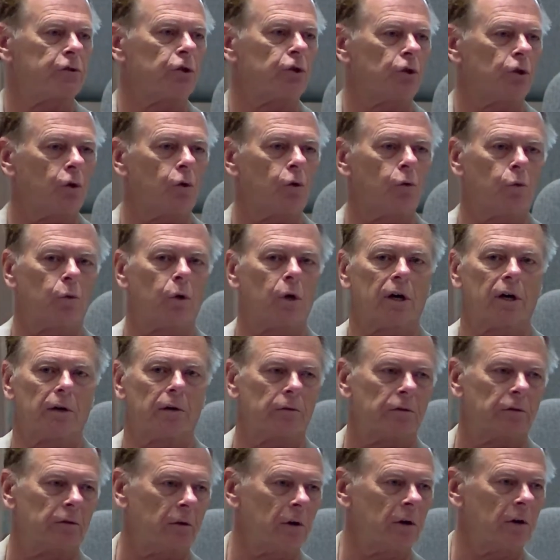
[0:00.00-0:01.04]
you know,
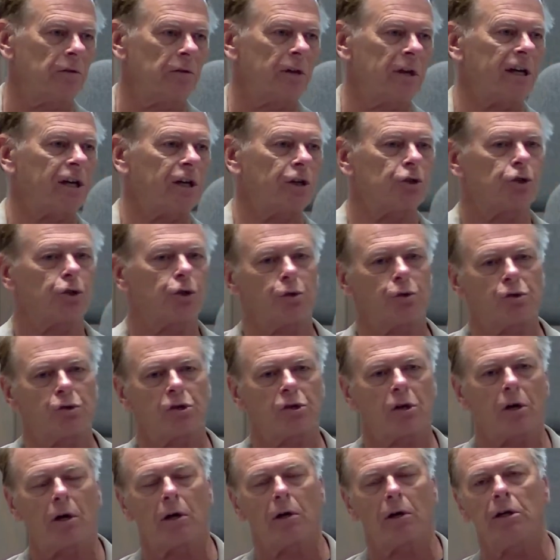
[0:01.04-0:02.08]
uh, they can choose
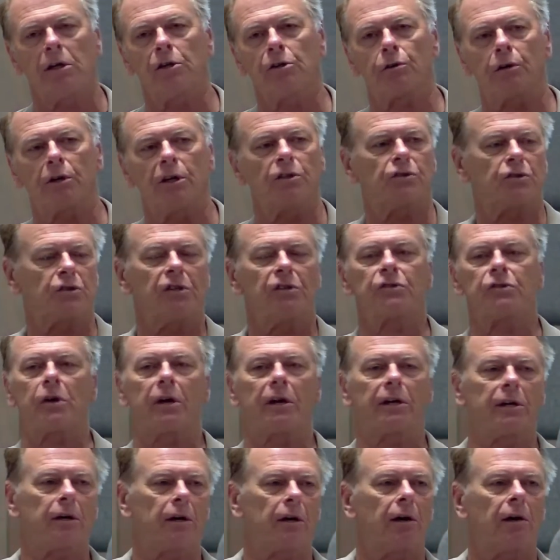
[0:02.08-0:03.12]
to It's, it's
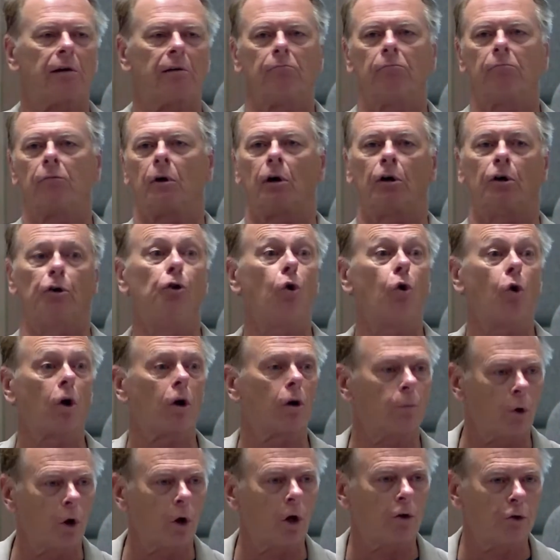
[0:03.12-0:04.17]
like a
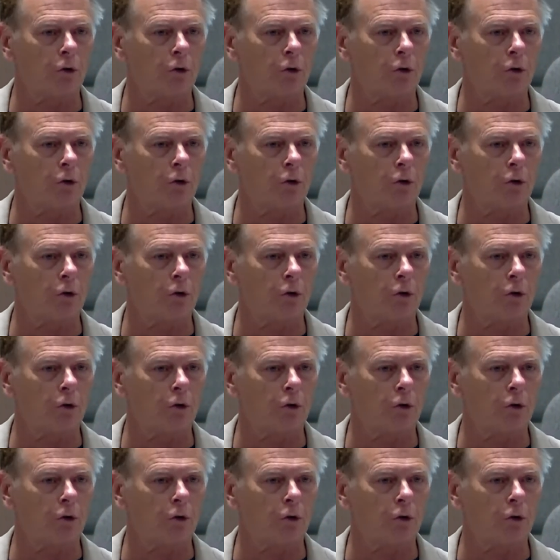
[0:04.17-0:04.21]
normal.